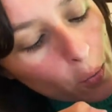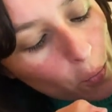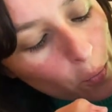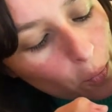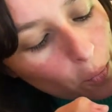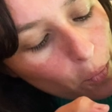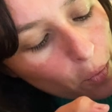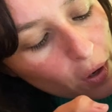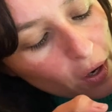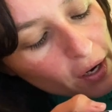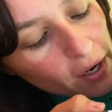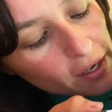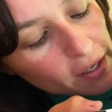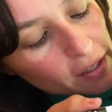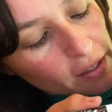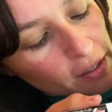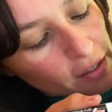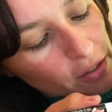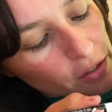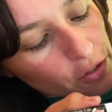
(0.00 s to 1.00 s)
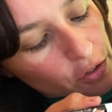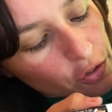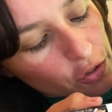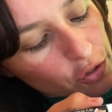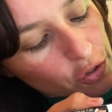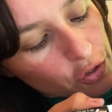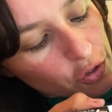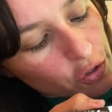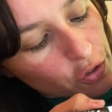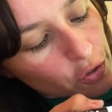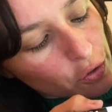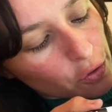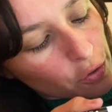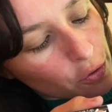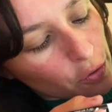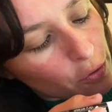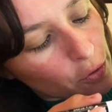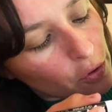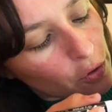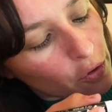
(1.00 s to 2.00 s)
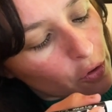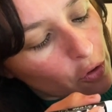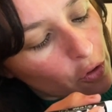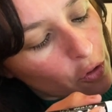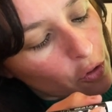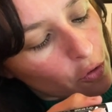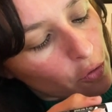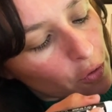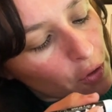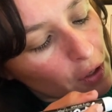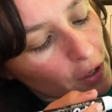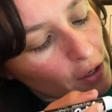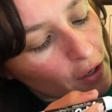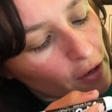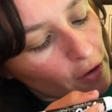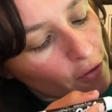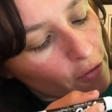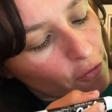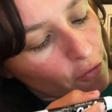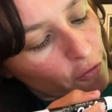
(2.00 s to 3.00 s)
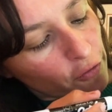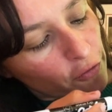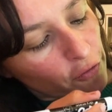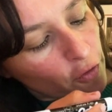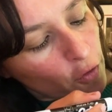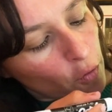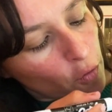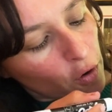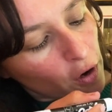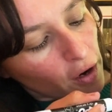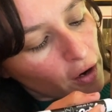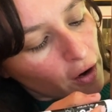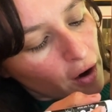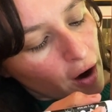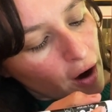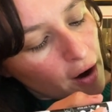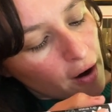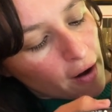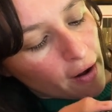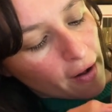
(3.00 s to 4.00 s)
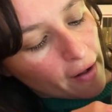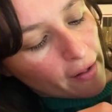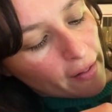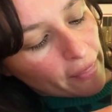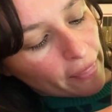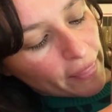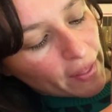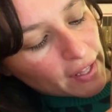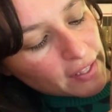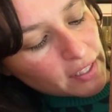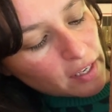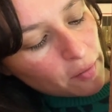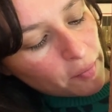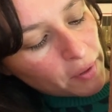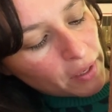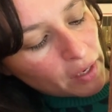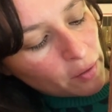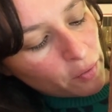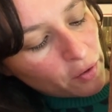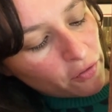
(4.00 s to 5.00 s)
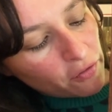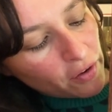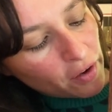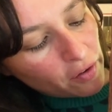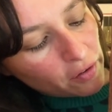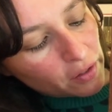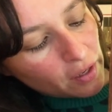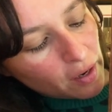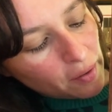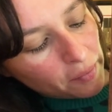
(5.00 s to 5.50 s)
1, 2, 3, 4. That's how many we found. I'm